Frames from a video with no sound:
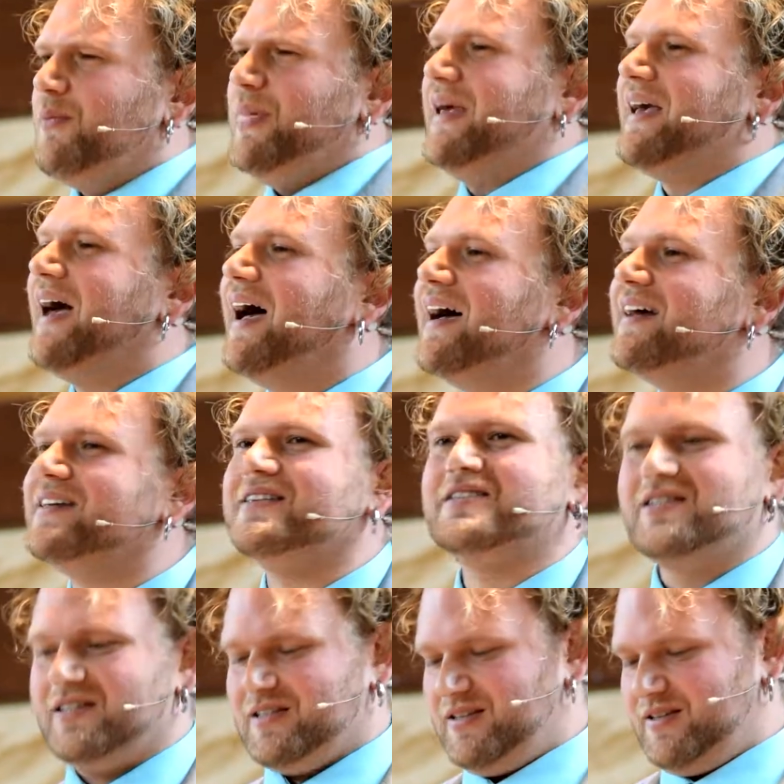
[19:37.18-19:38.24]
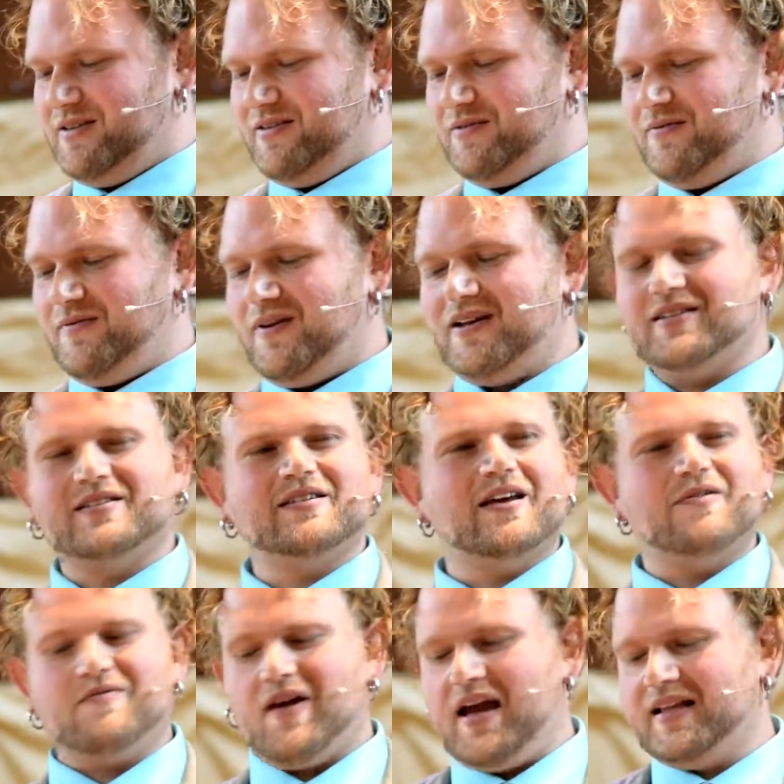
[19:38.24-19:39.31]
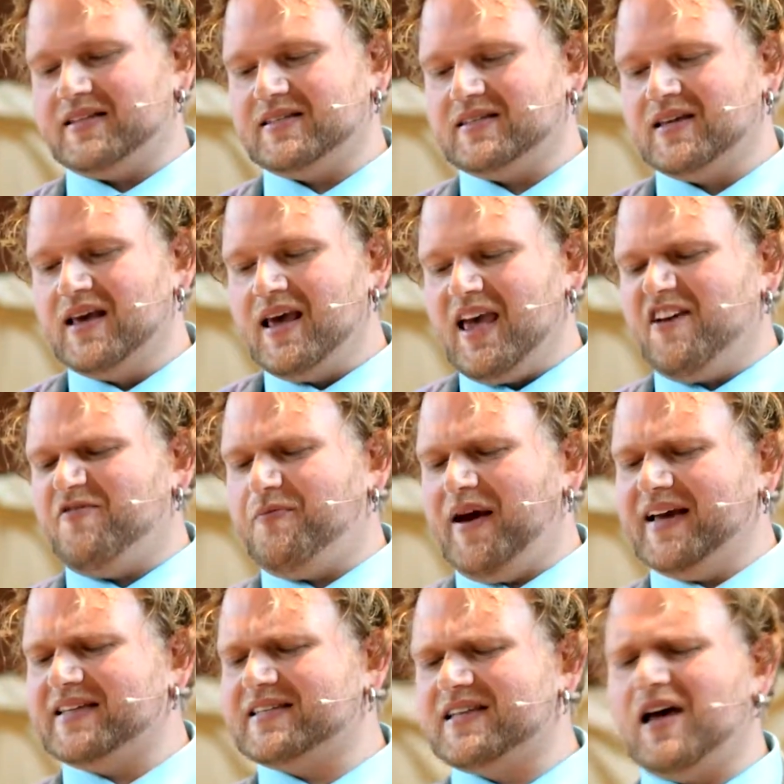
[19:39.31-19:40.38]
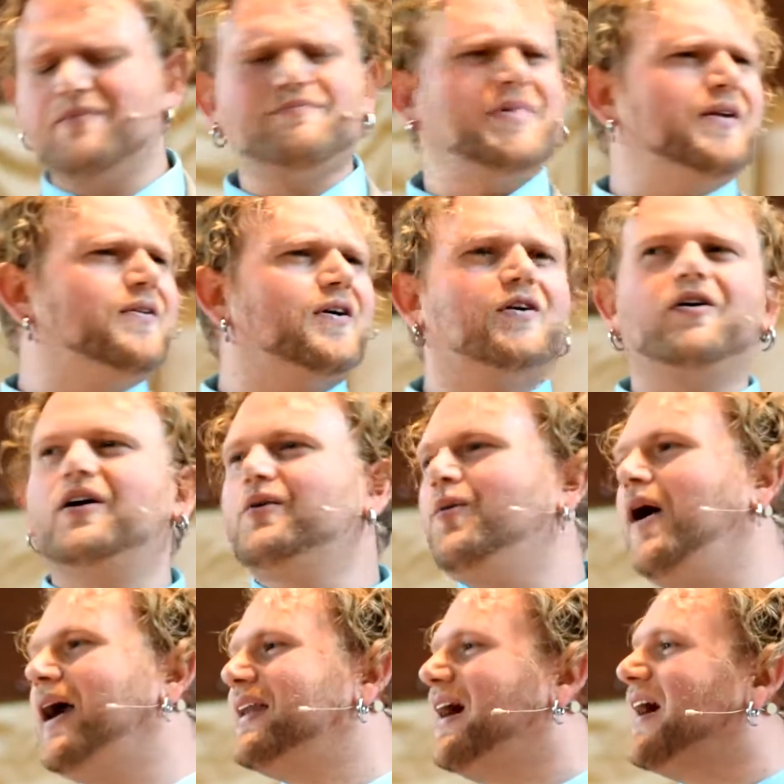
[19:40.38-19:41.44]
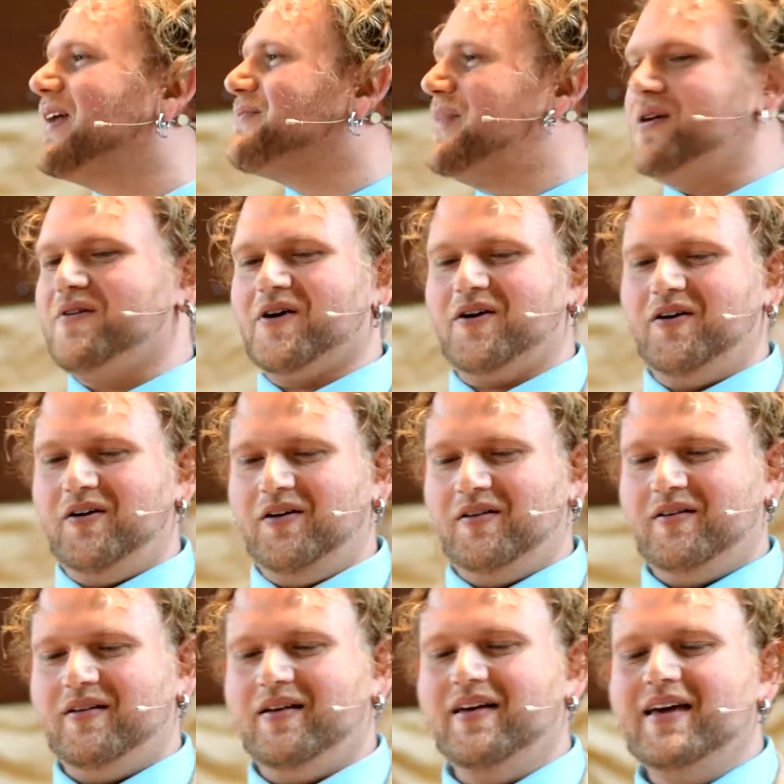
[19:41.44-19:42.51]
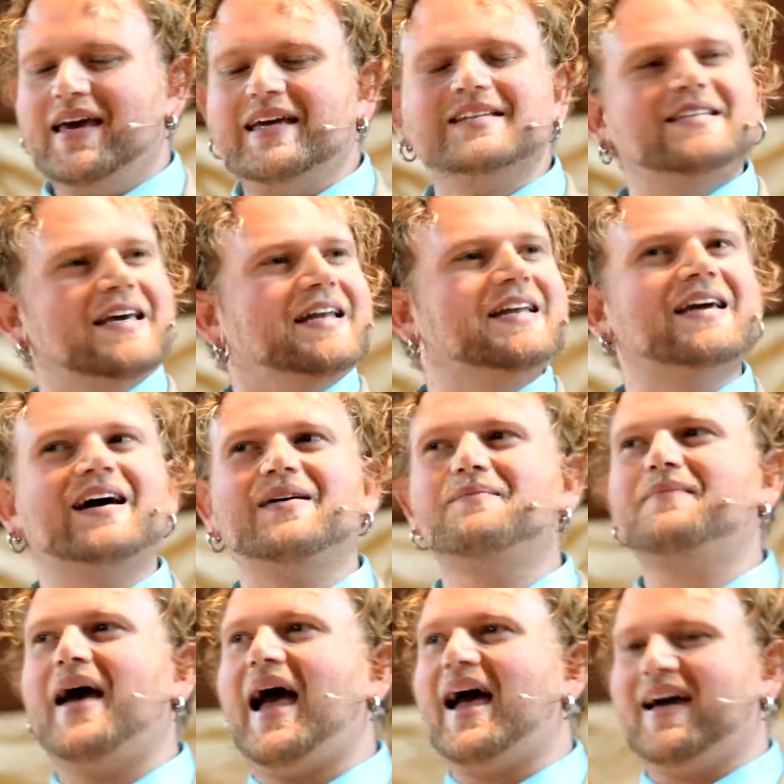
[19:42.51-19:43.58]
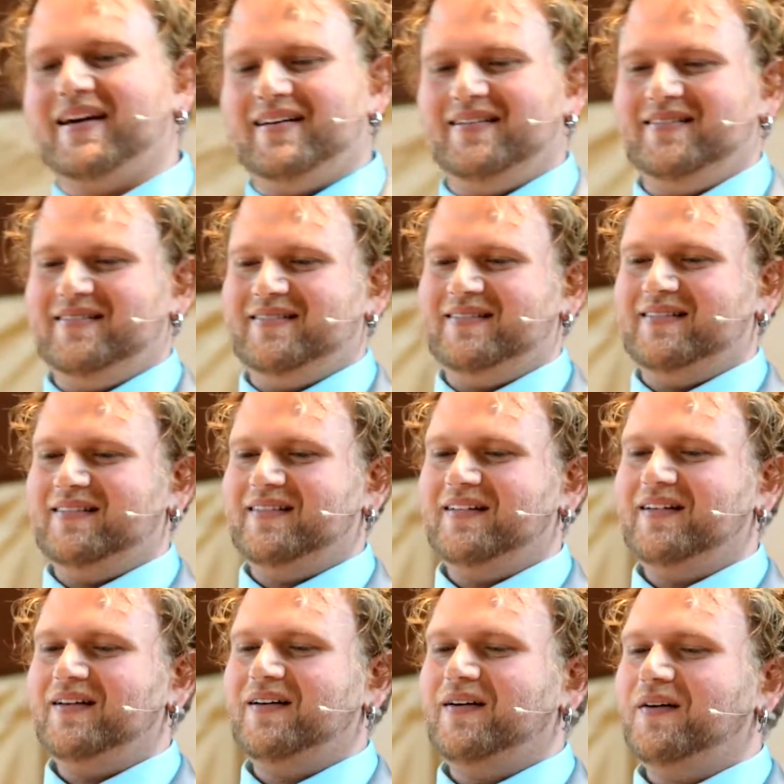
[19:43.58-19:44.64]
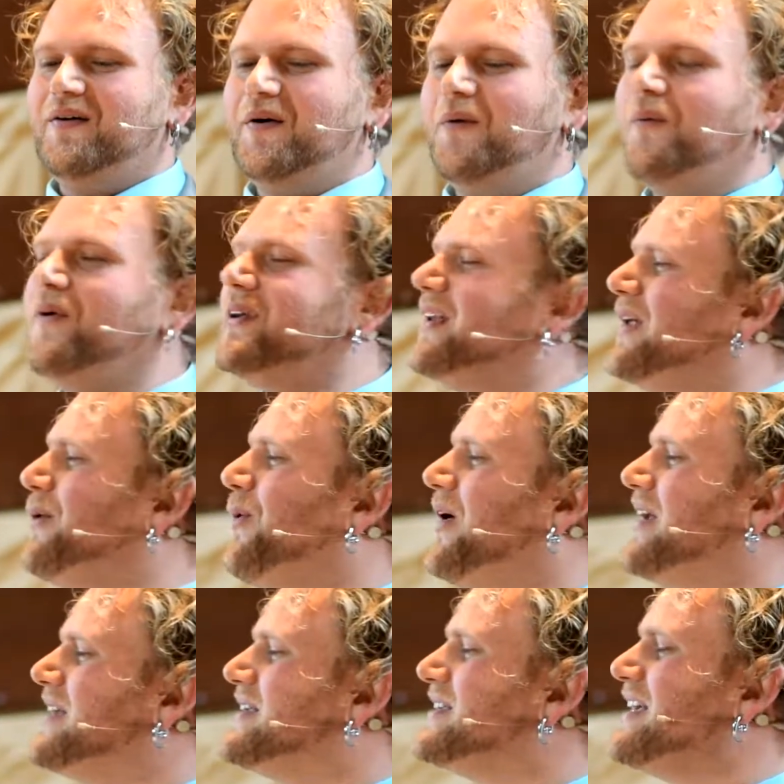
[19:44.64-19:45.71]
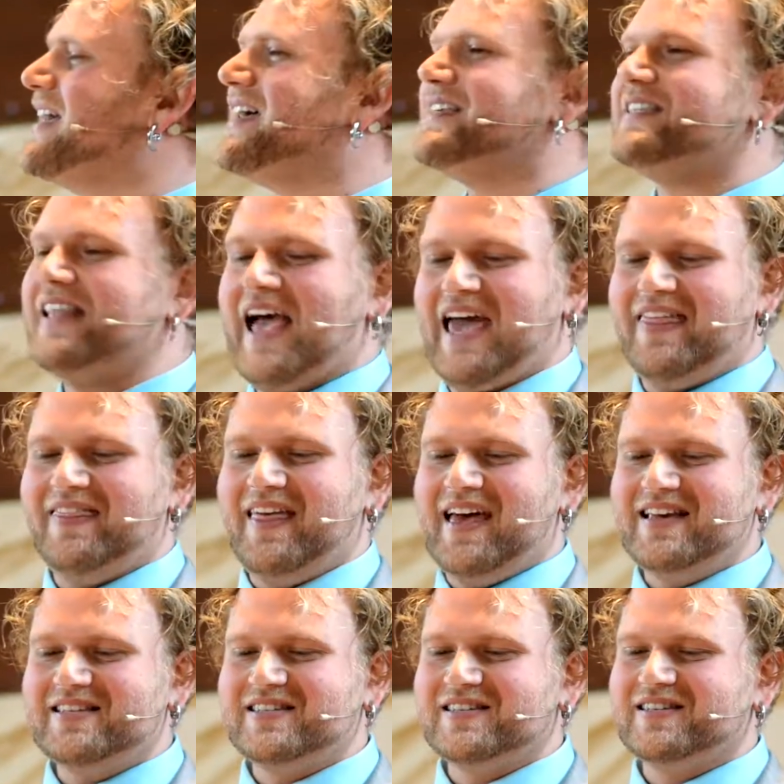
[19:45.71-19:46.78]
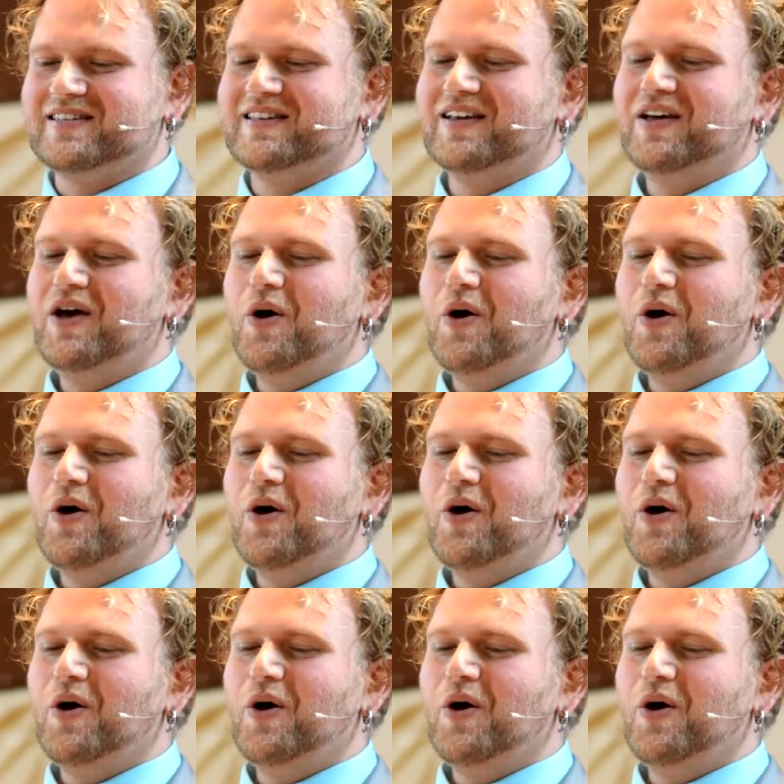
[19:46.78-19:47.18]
Because, Weinstein writes, if by some miracle, and why not a miracle, he did come back, wouldn't he want to see us like this?